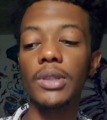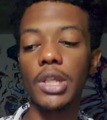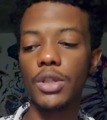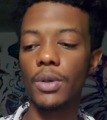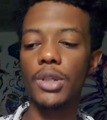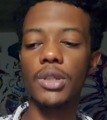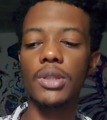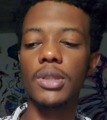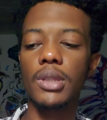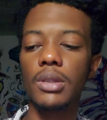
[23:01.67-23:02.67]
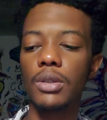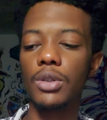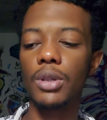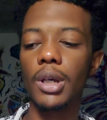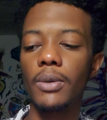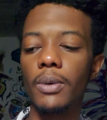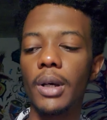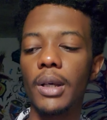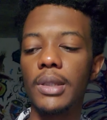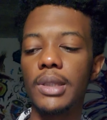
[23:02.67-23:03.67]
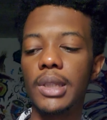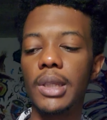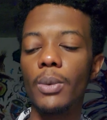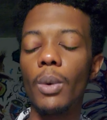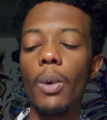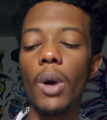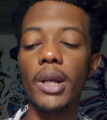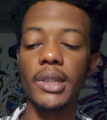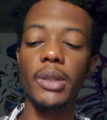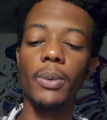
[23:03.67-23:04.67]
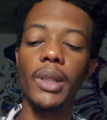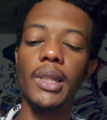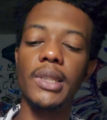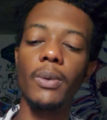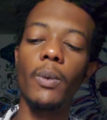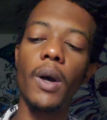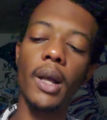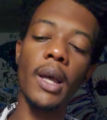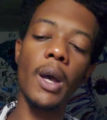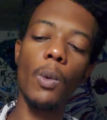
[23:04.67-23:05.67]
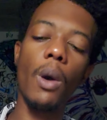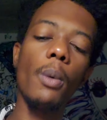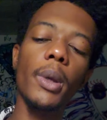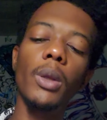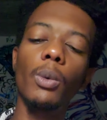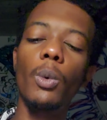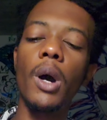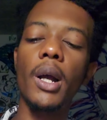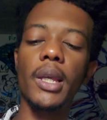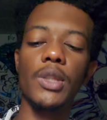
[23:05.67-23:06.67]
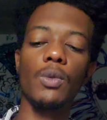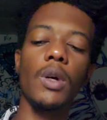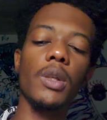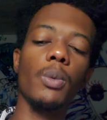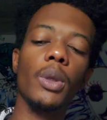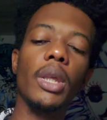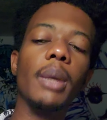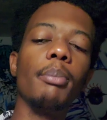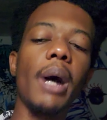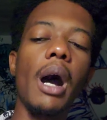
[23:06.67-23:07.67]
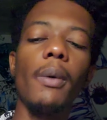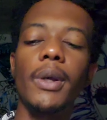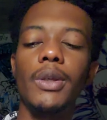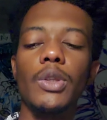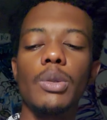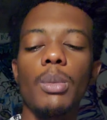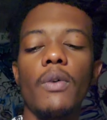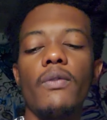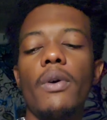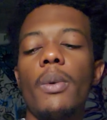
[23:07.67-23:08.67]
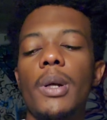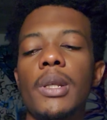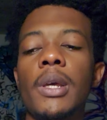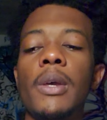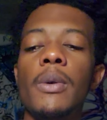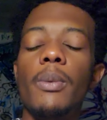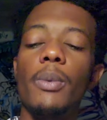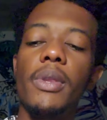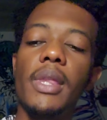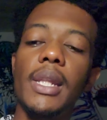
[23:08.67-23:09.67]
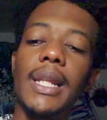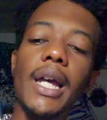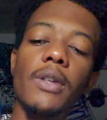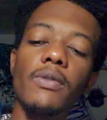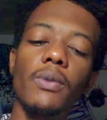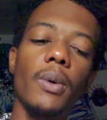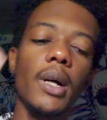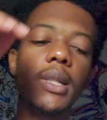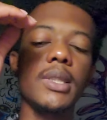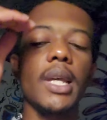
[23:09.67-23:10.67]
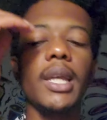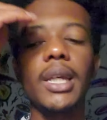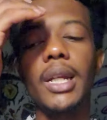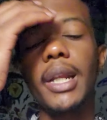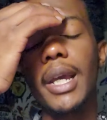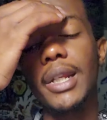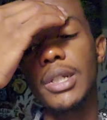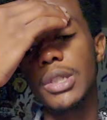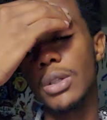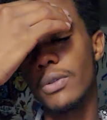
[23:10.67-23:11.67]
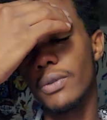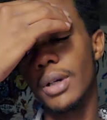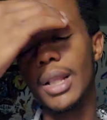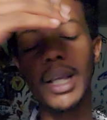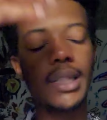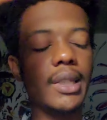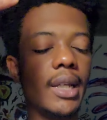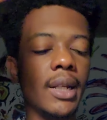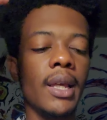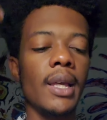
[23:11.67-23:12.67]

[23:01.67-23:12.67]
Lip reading: situations, you're trying to see what works and what doesn't work. What will work is what will empower you to move forward. With the Nine of Wands, I get an energy of like I said,